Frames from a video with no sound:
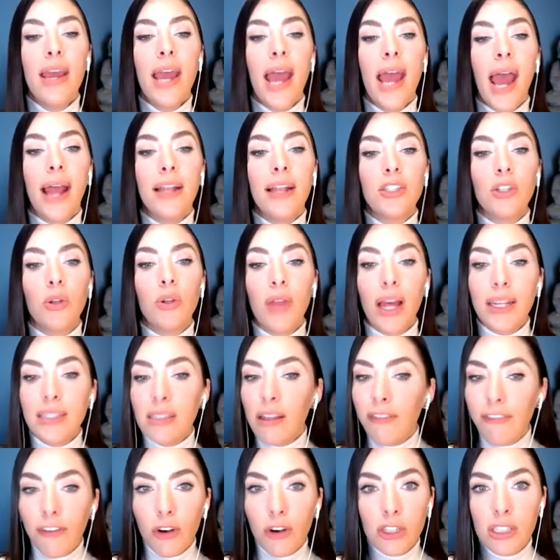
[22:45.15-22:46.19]
And so that's the
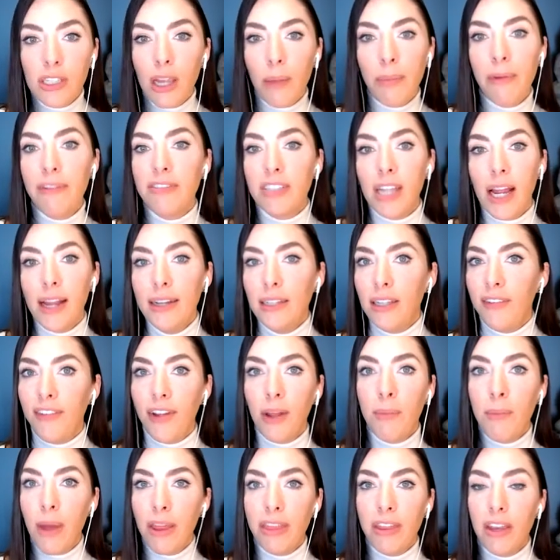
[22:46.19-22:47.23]
first step of scientific
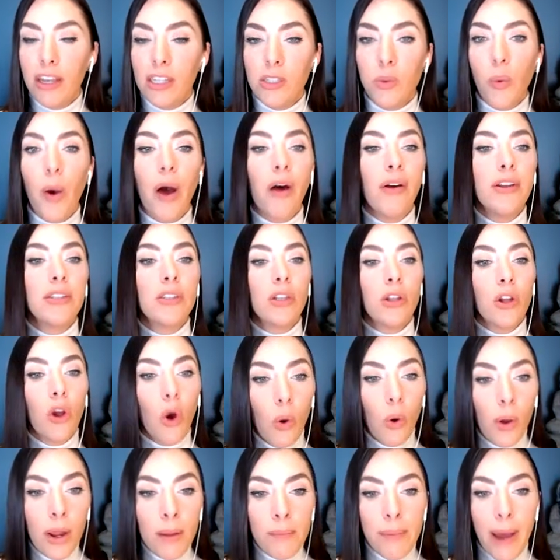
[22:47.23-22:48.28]
method as well, is
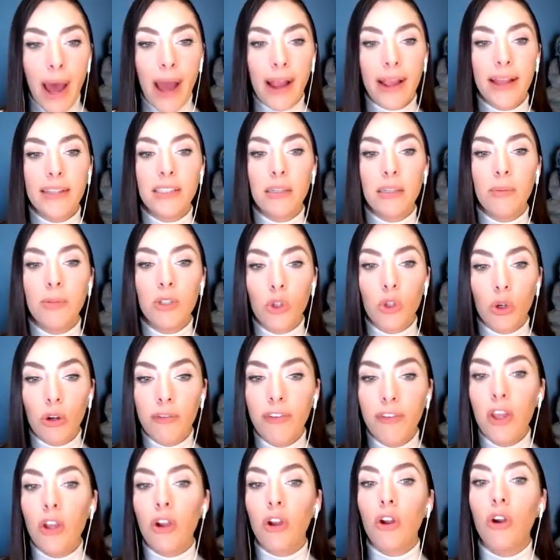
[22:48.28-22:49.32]
going back, it's observing
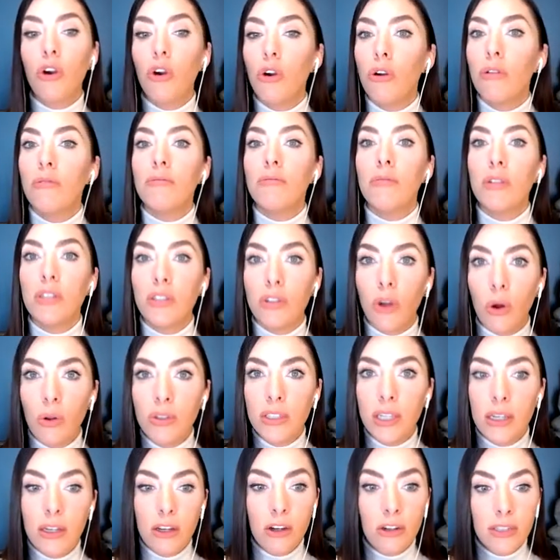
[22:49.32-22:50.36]
your current results
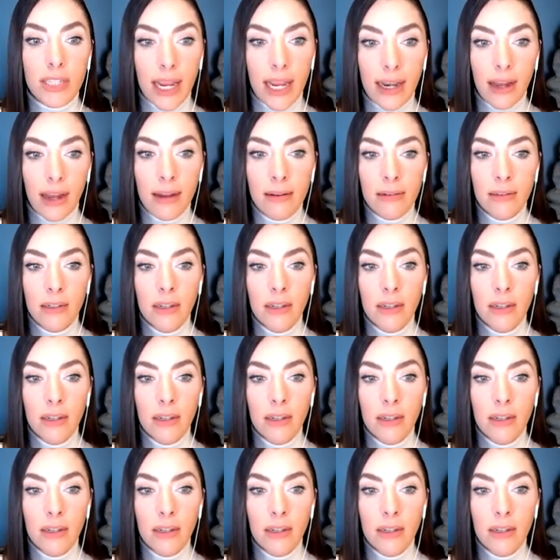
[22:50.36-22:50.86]
and your data,